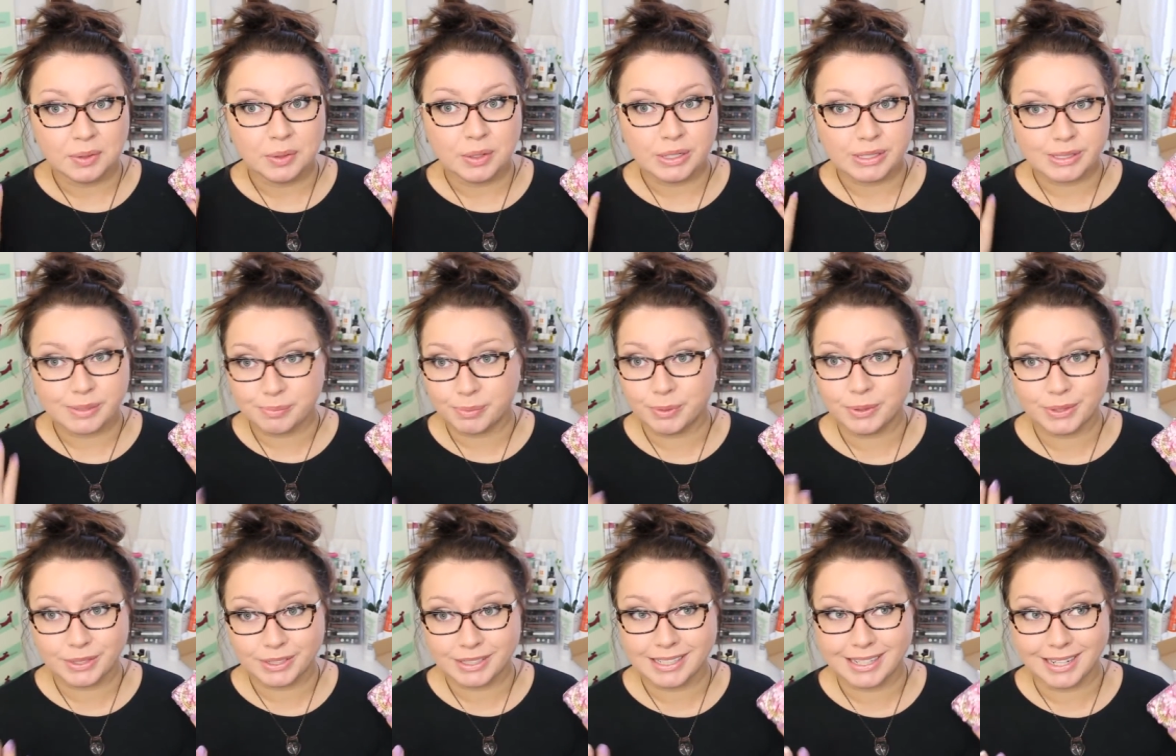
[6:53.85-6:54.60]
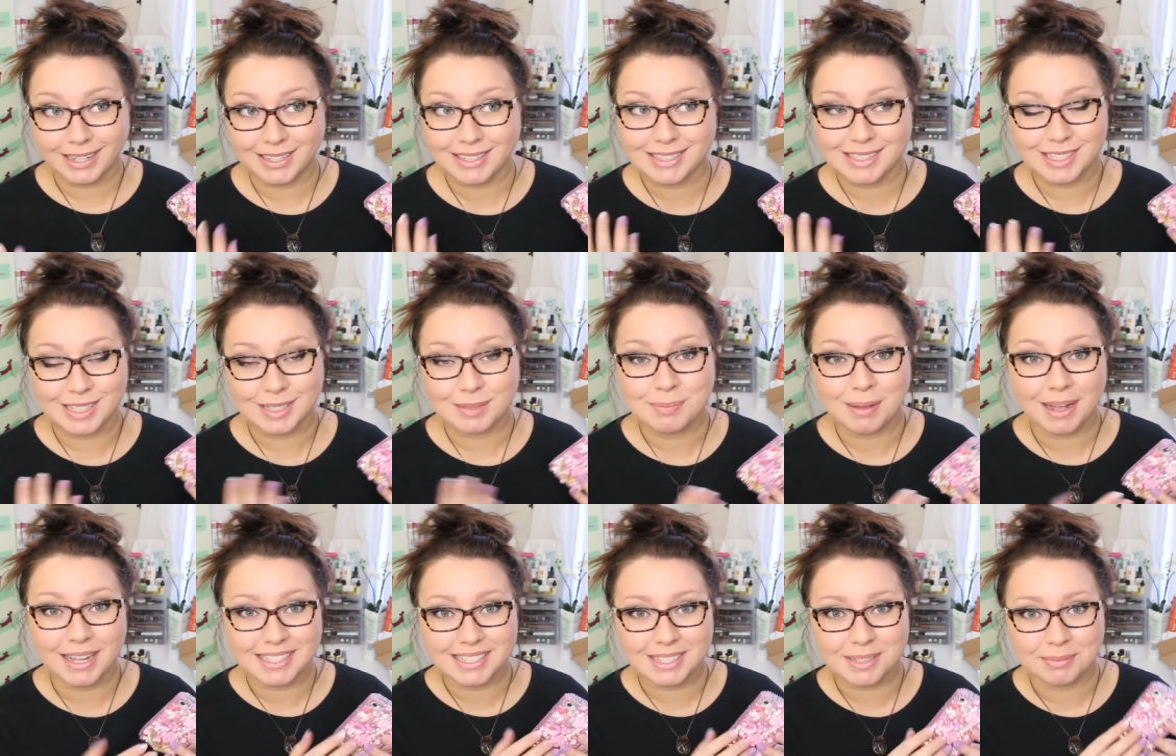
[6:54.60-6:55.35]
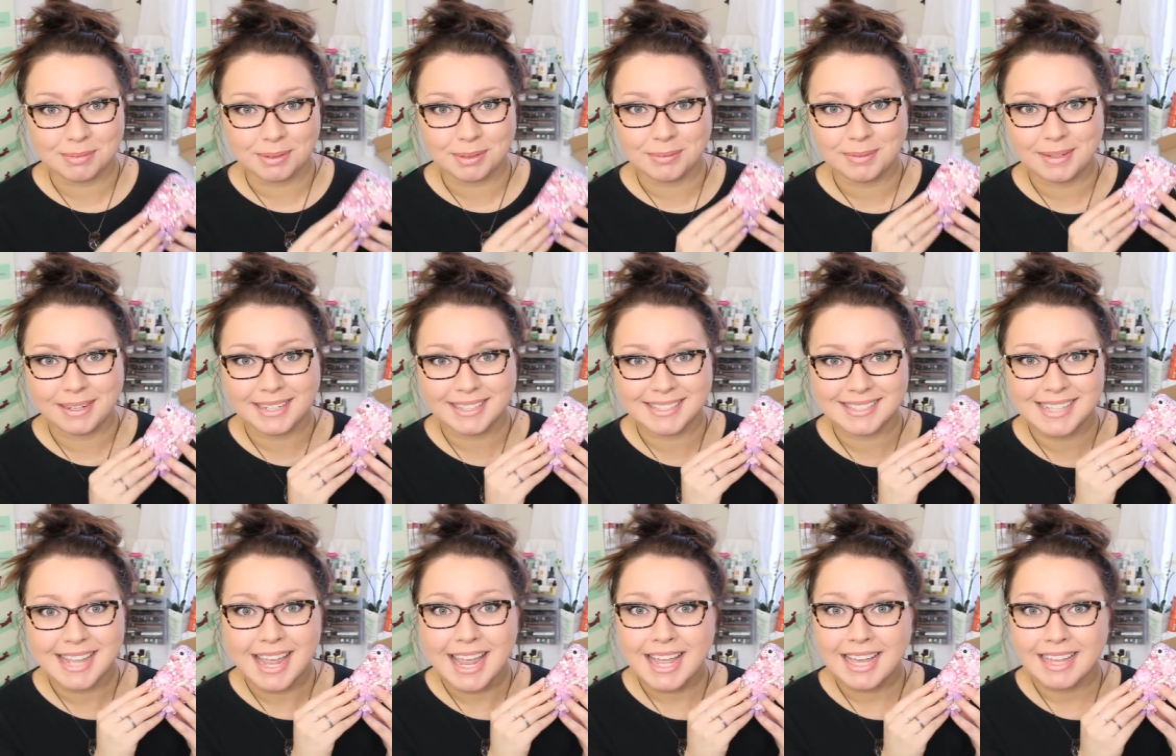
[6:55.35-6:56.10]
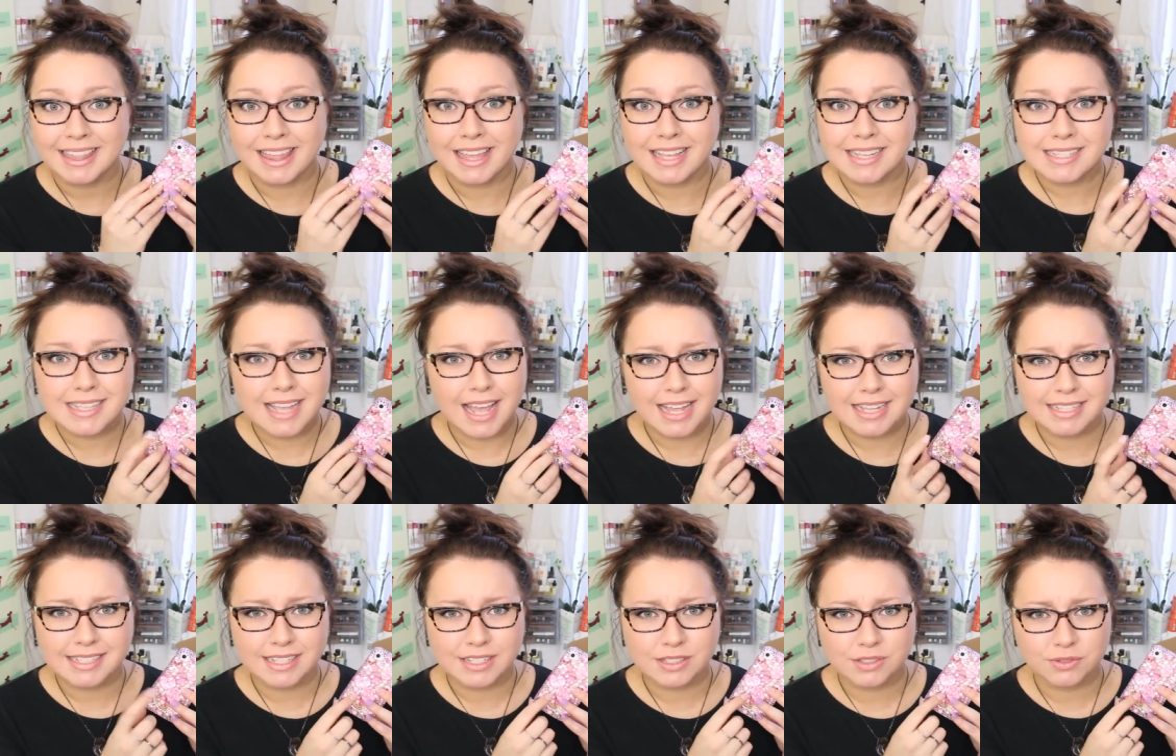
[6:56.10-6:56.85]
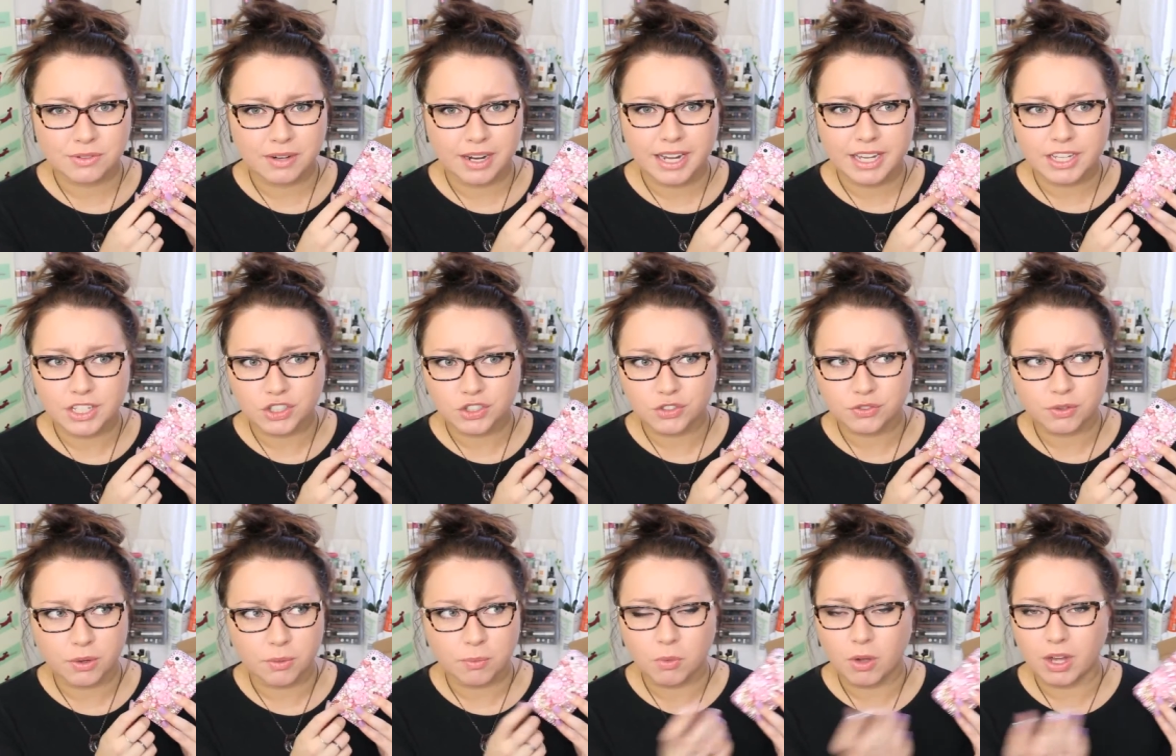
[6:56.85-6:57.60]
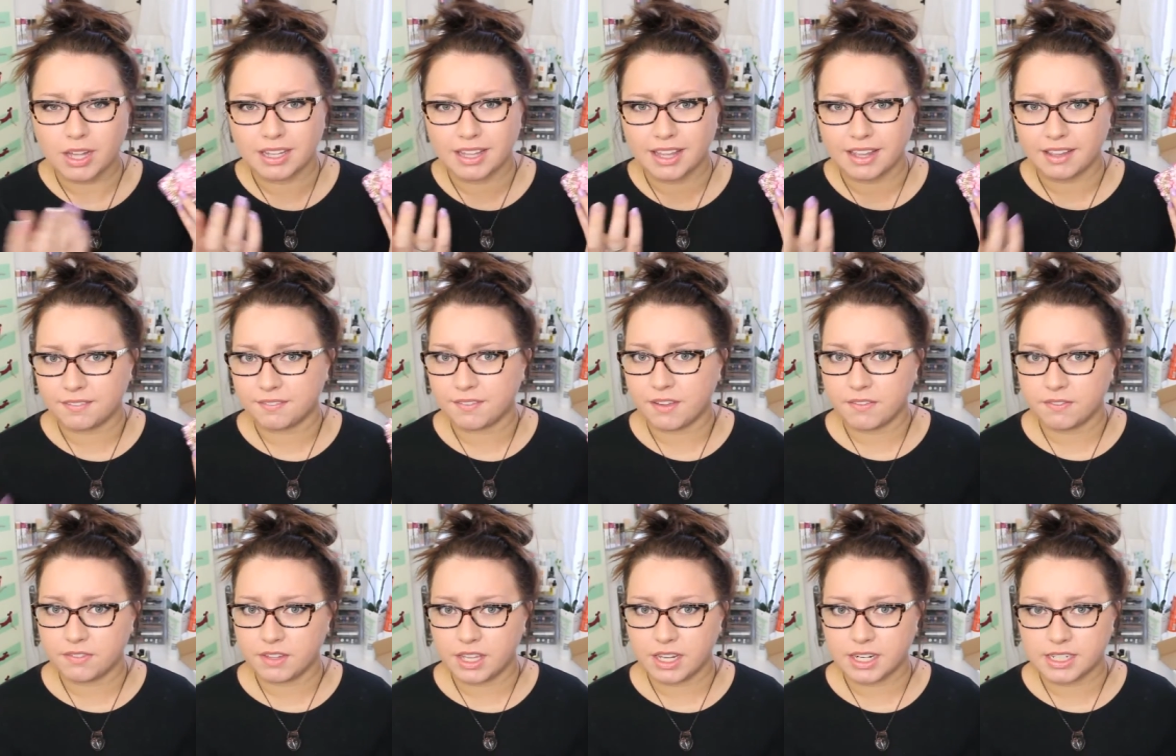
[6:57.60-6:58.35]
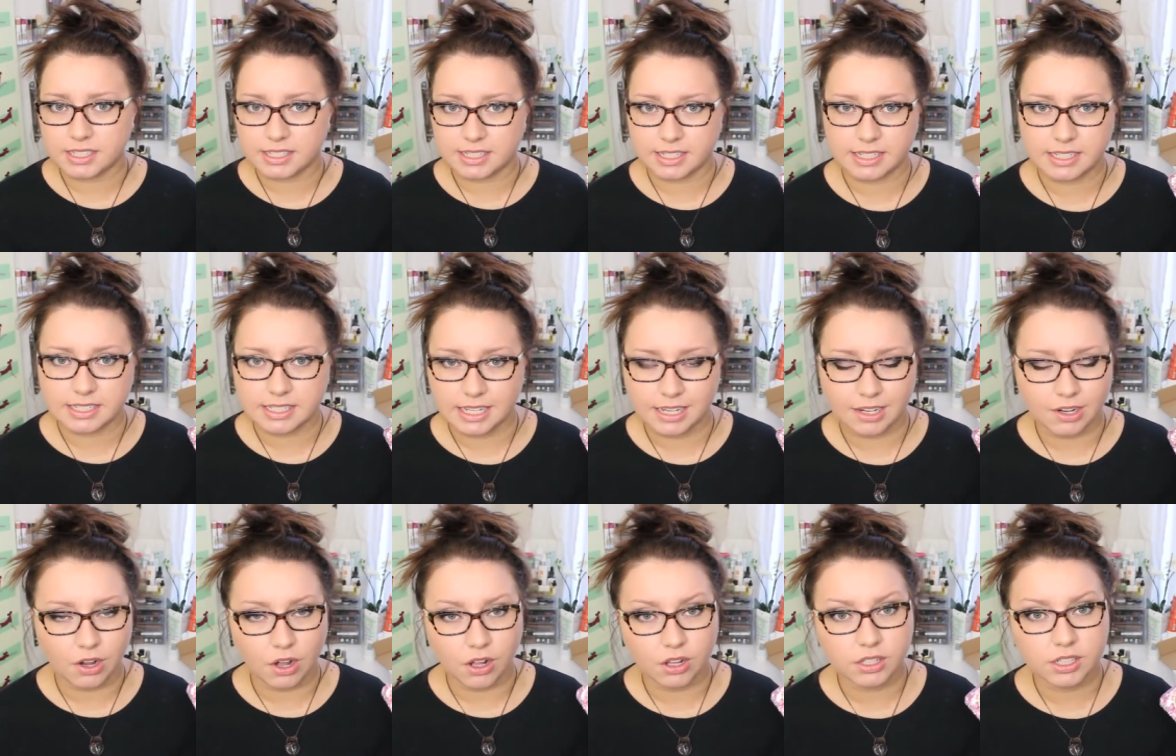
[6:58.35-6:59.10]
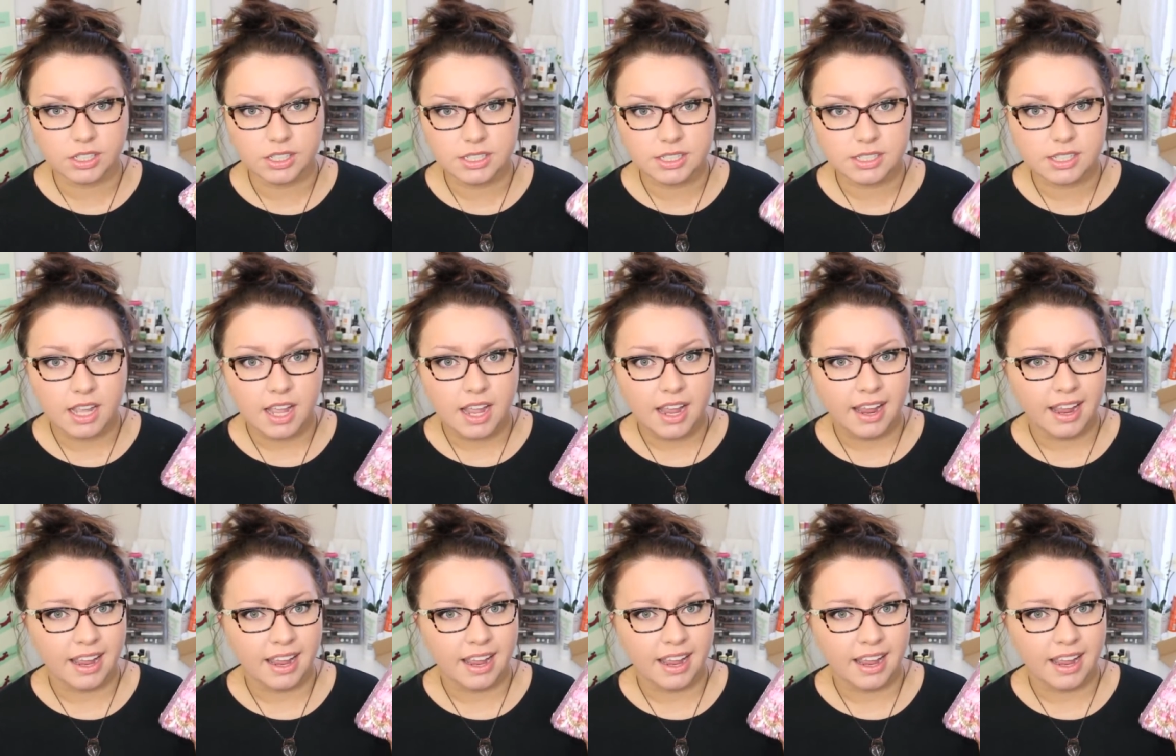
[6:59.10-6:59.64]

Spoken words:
as brutally honest as possible, because these cases range from what, like $50 to $60,